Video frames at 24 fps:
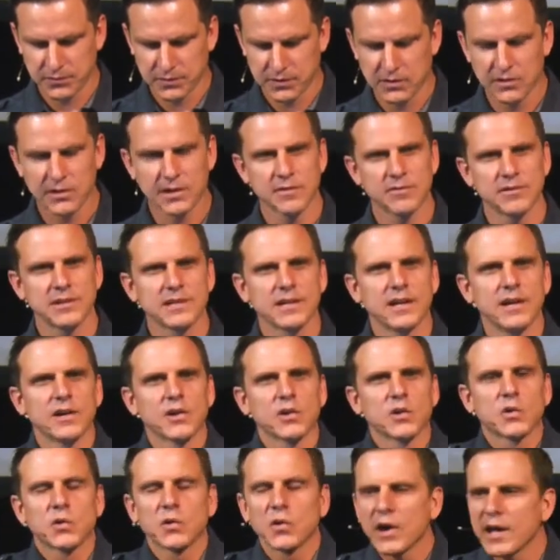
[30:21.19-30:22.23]
You're given
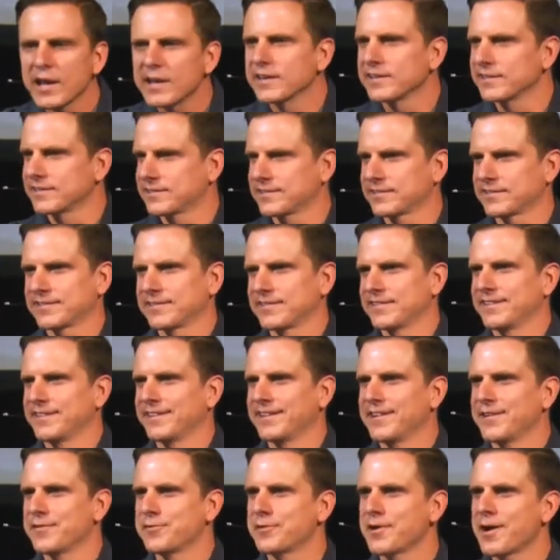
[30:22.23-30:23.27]
credit
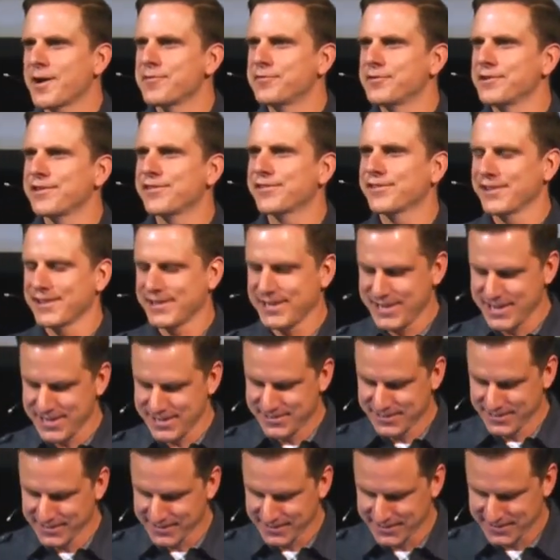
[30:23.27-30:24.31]
for everything he
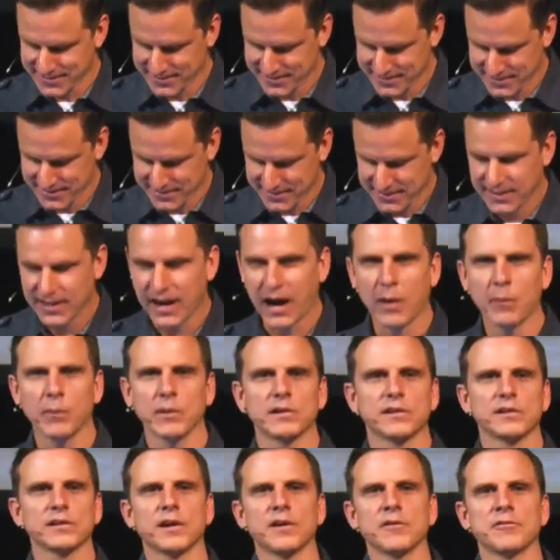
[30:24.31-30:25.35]
did. I would
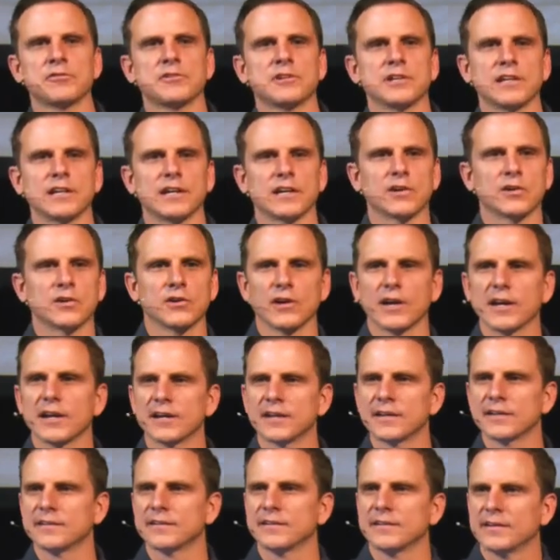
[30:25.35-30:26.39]
love to get
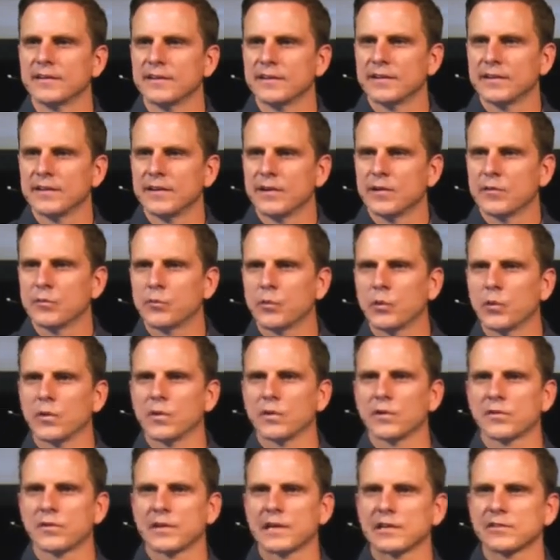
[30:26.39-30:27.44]
credit for
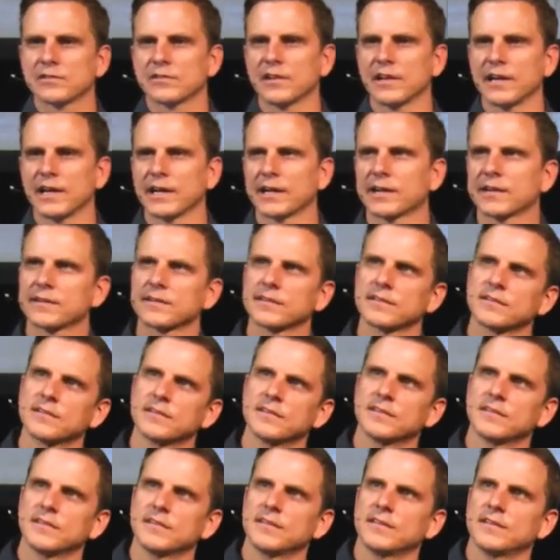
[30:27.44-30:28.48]
things like,
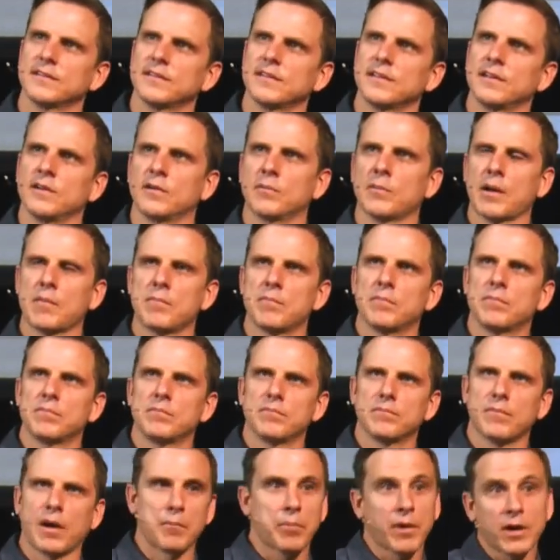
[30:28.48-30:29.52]
you know, my,
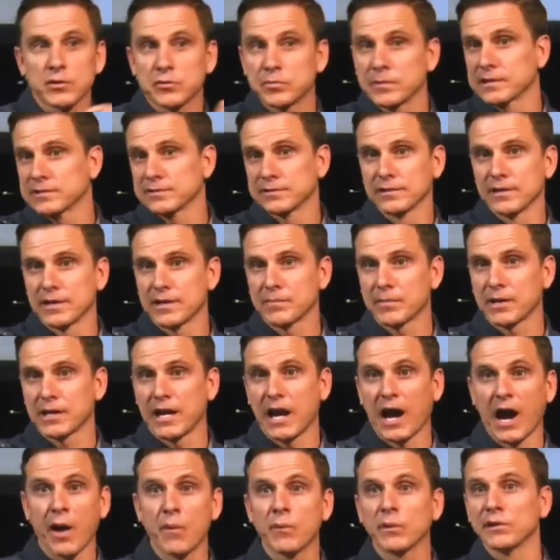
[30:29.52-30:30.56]
my boss makes a lot of money.
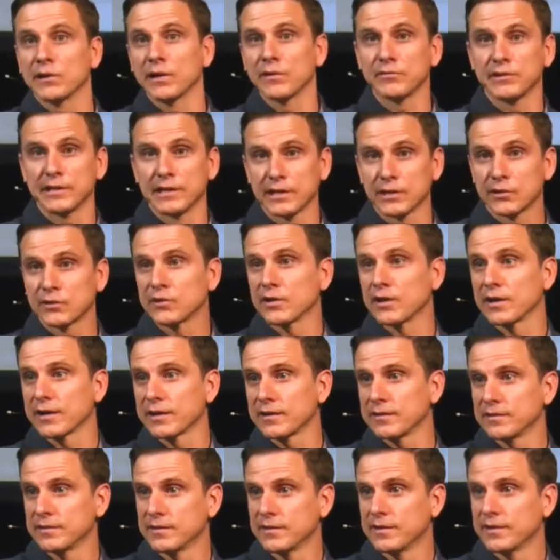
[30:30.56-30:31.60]
I would love to get
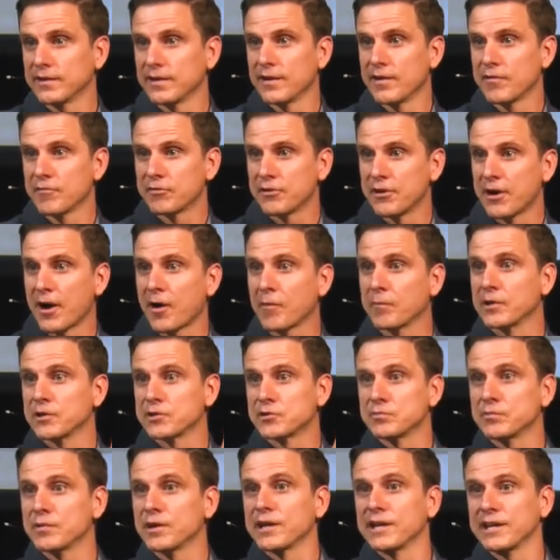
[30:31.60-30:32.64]
credit for how much
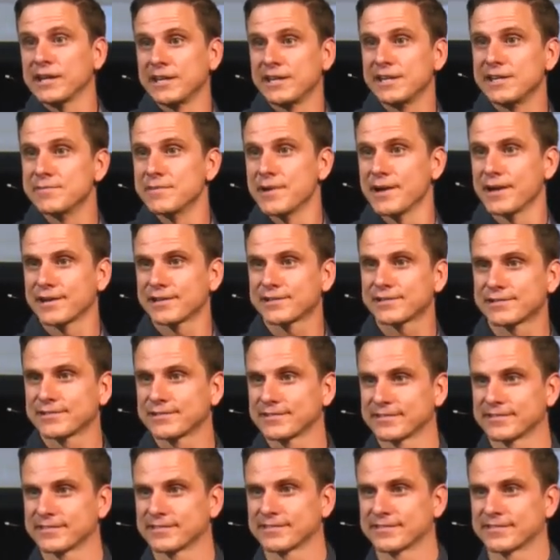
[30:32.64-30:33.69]
money he makes
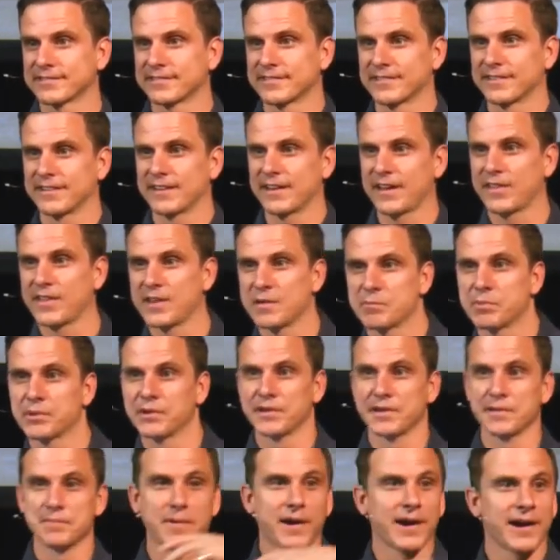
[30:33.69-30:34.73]
and then put
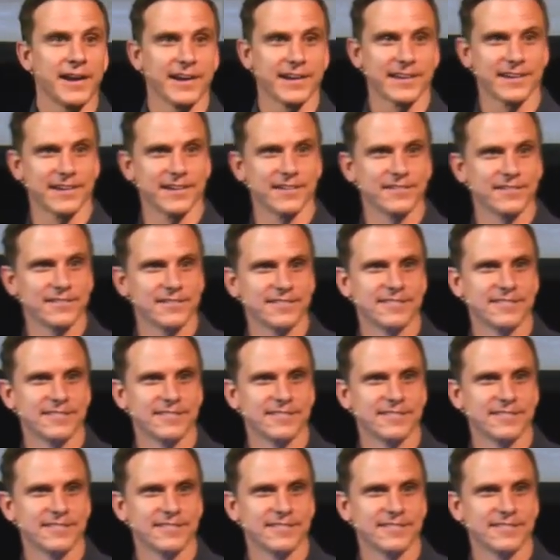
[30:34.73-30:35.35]
into my account.